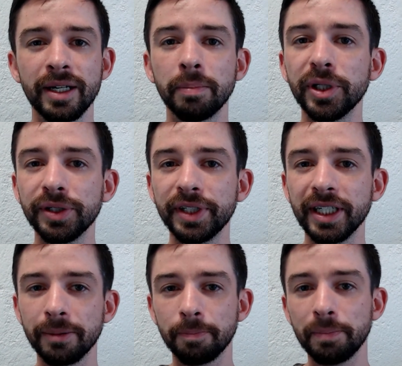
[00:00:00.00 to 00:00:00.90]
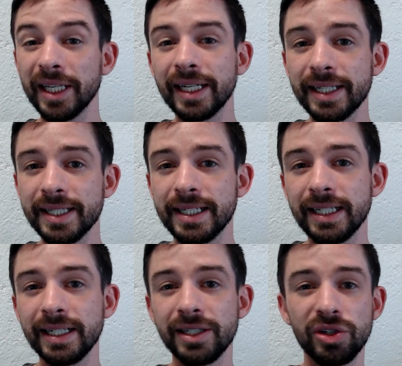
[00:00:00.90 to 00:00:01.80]
building P S
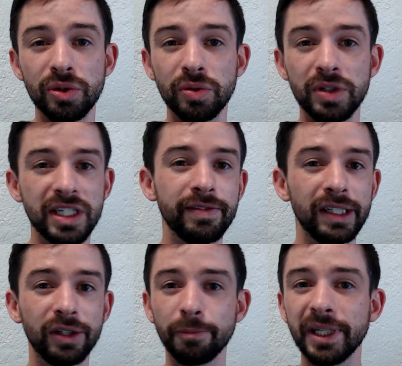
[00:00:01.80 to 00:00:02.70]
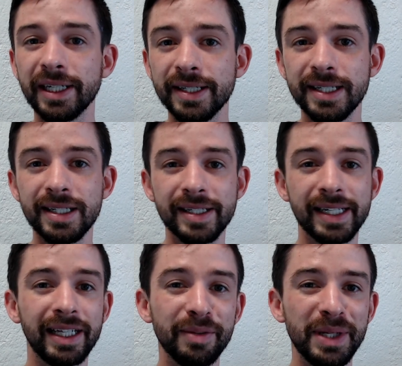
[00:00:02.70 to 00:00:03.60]
D to Divi or P S D to
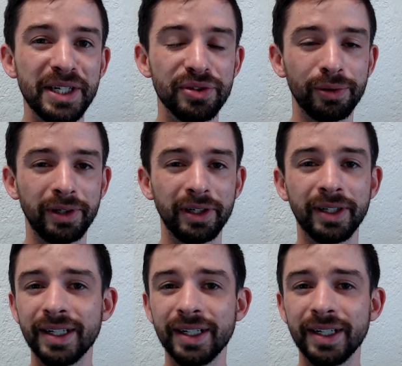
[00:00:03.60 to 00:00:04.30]
Elementor,